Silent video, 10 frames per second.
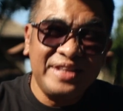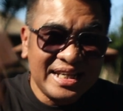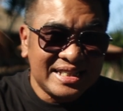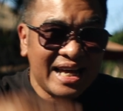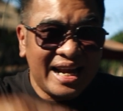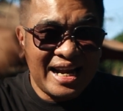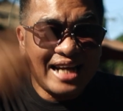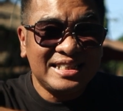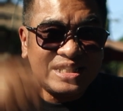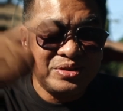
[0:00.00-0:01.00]
these
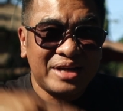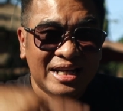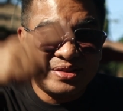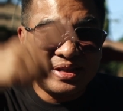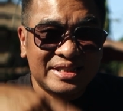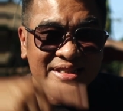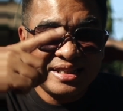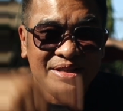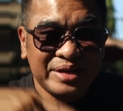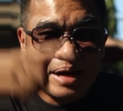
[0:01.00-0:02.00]
92 countries,
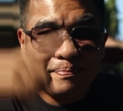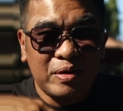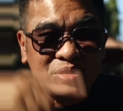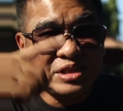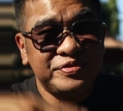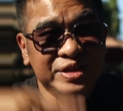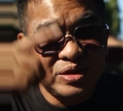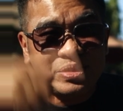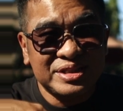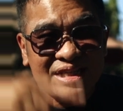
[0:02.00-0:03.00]
you can pause this video
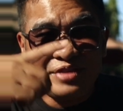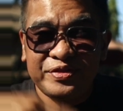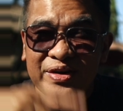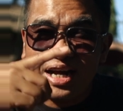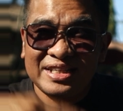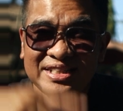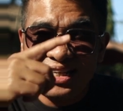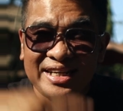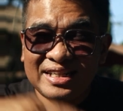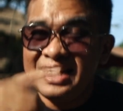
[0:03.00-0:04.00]
to see if your country is
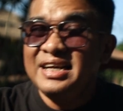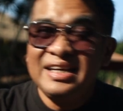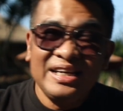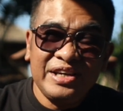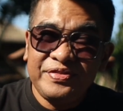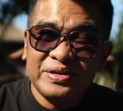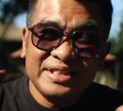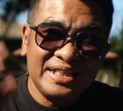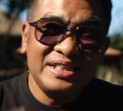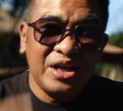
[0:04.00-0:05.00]
in it. If you're
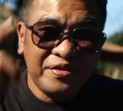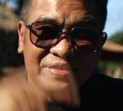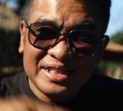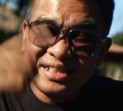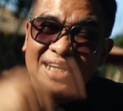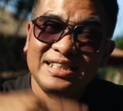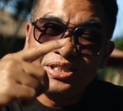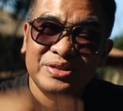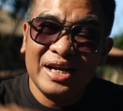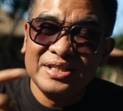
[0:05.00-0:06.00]
citizen of these
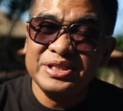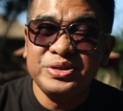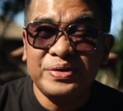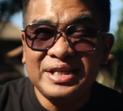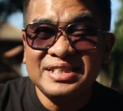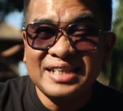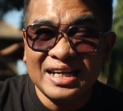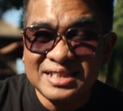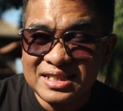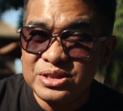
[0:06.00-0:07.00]
92 countries, you are
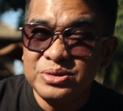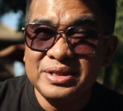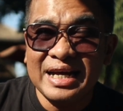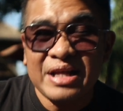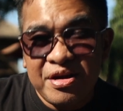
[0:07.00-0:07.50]
entitled to get